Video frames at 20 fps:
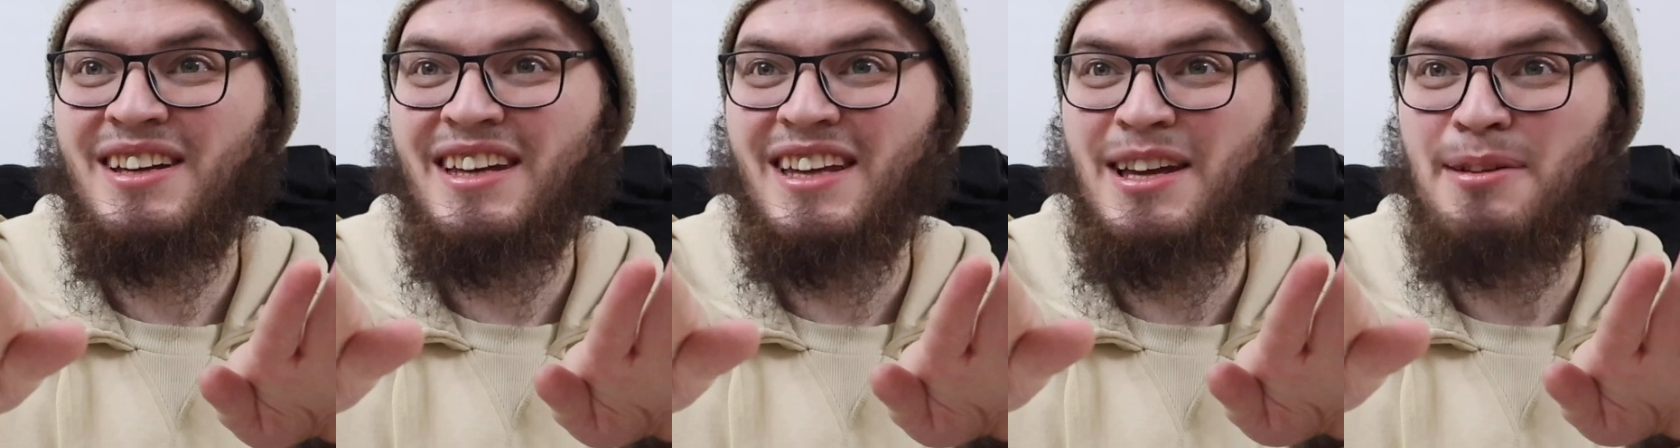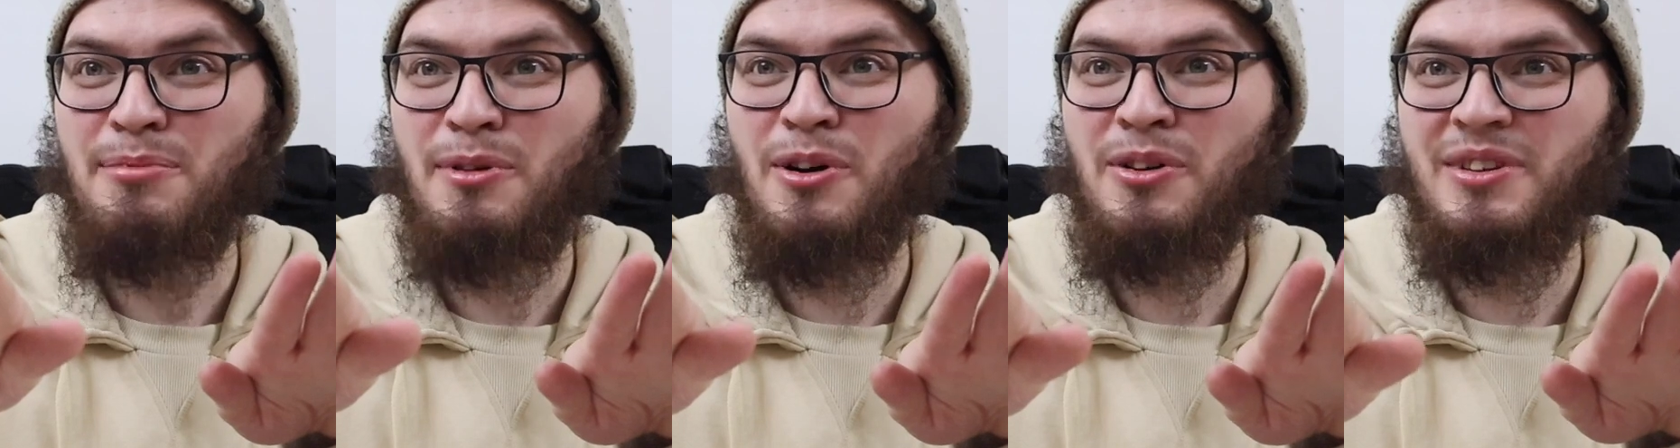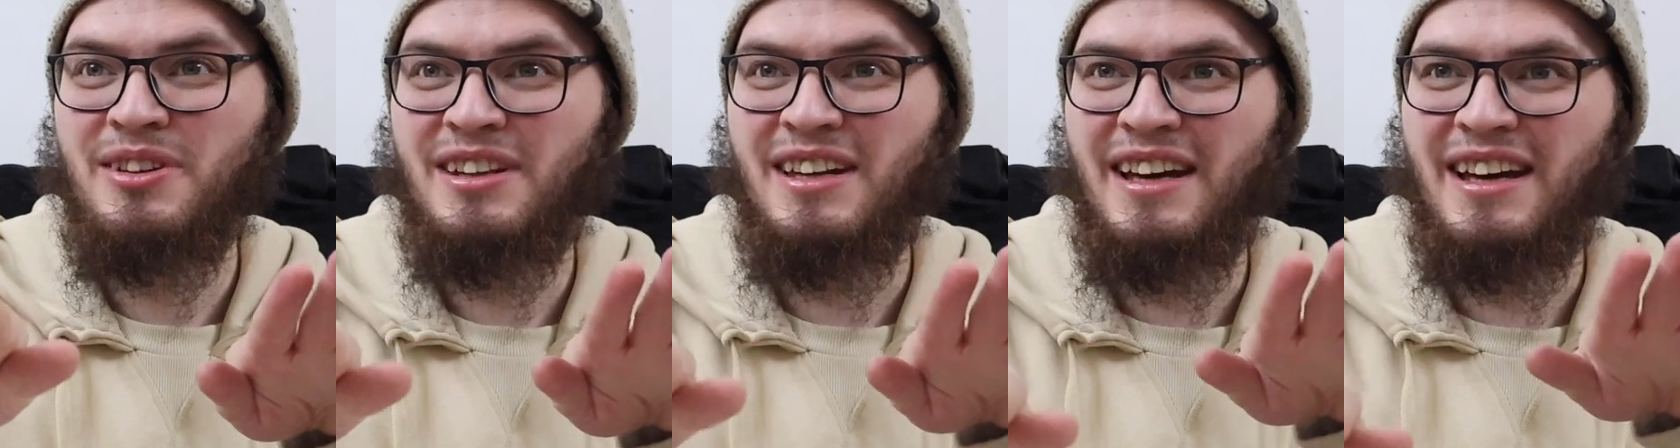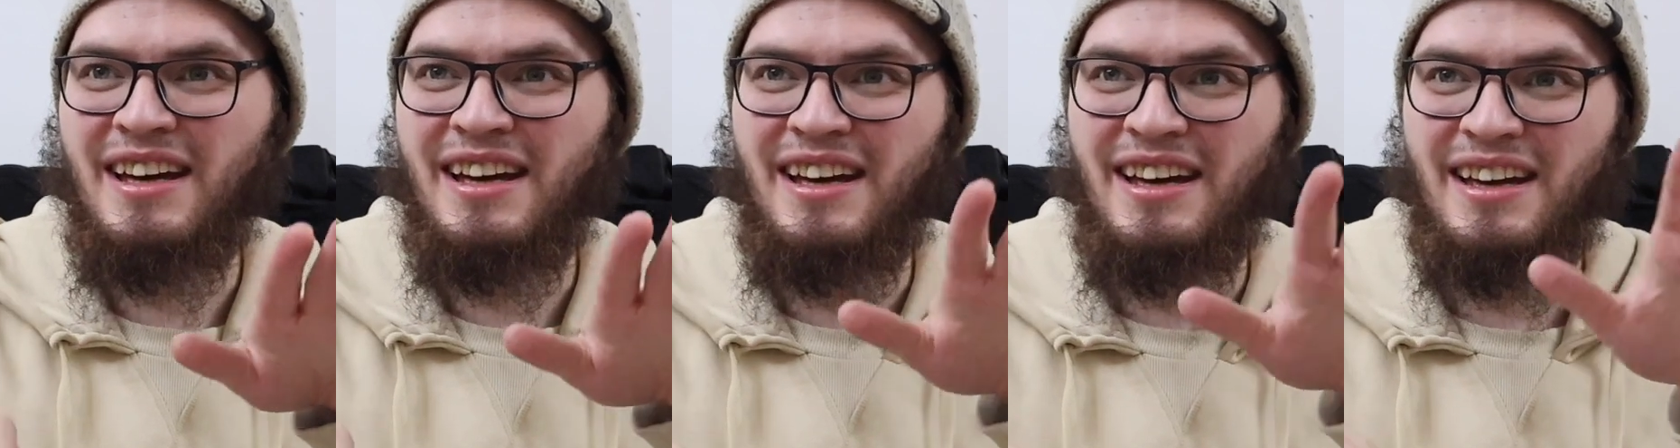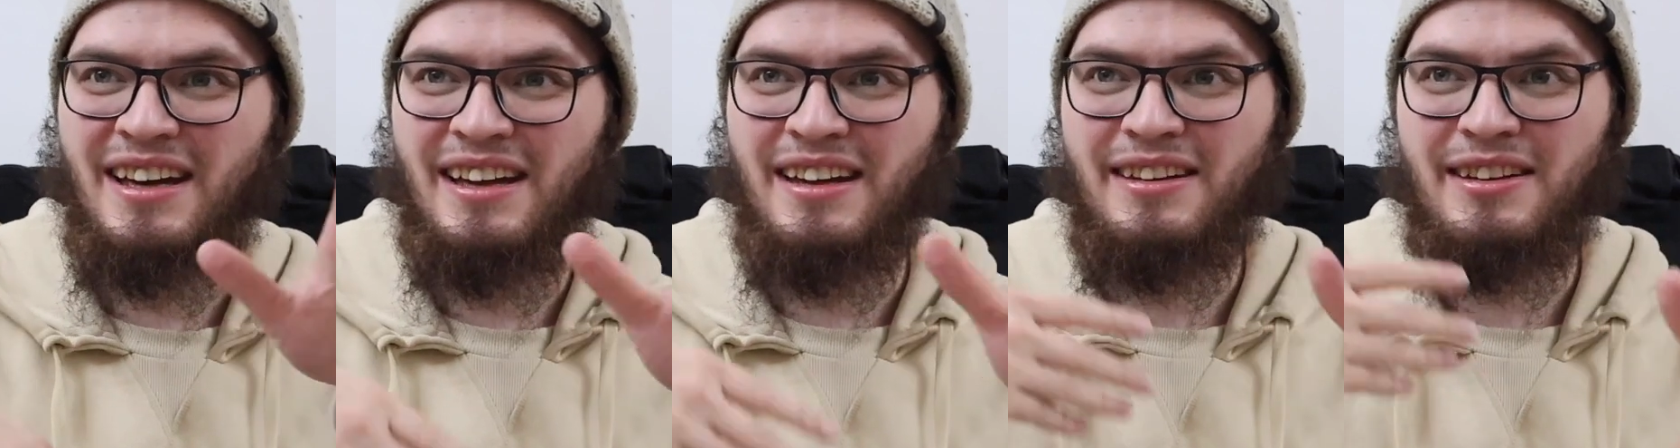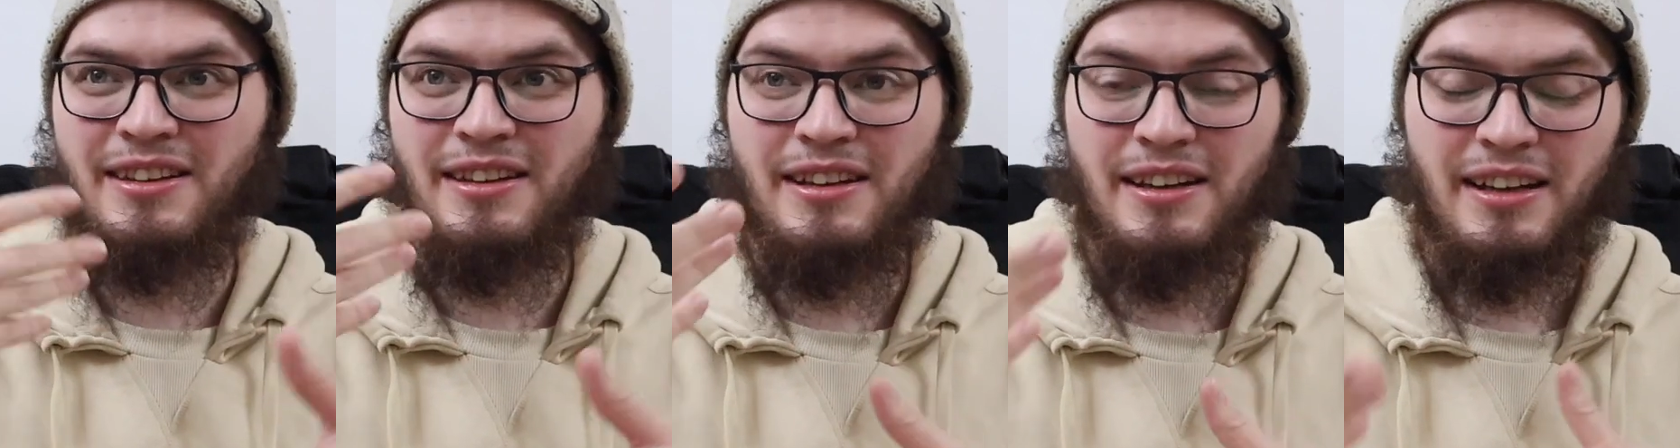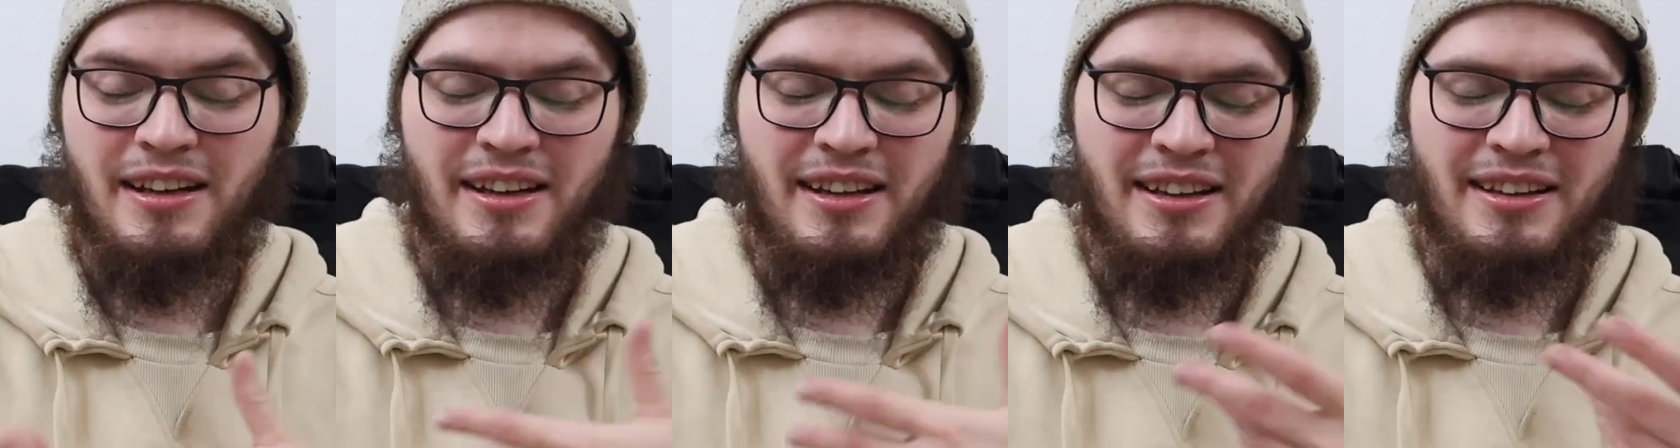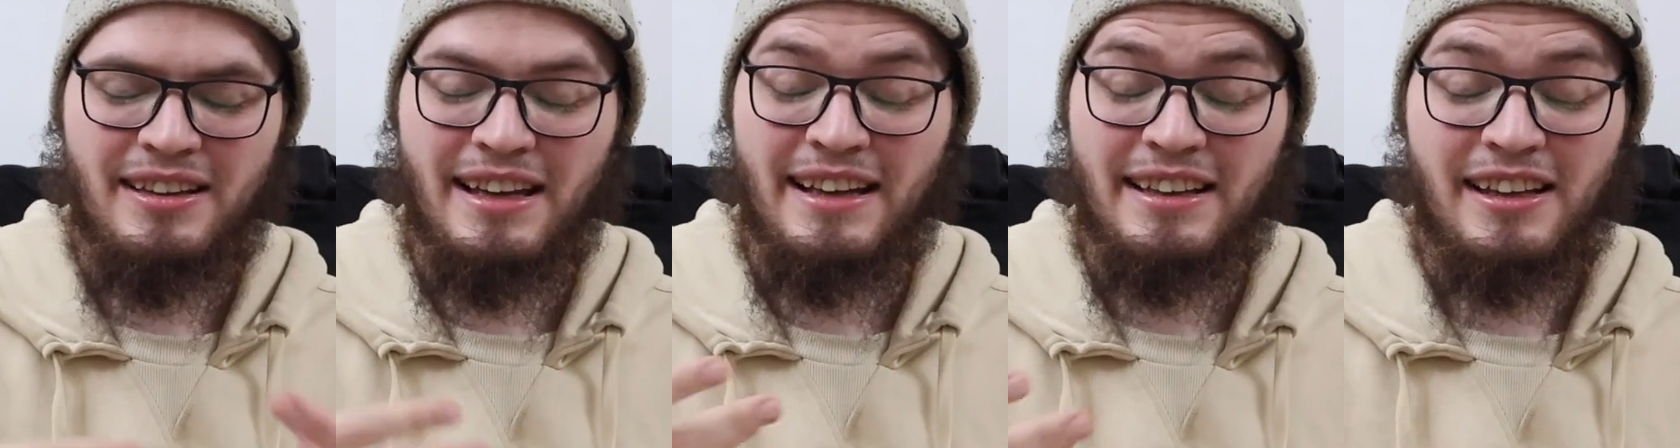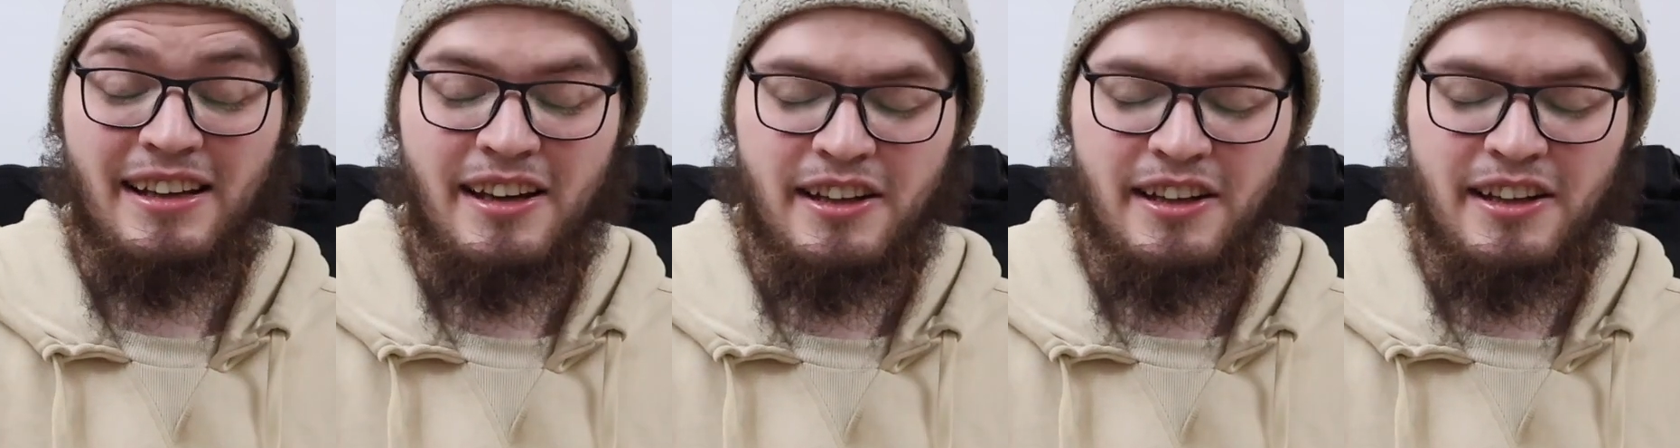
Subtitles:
the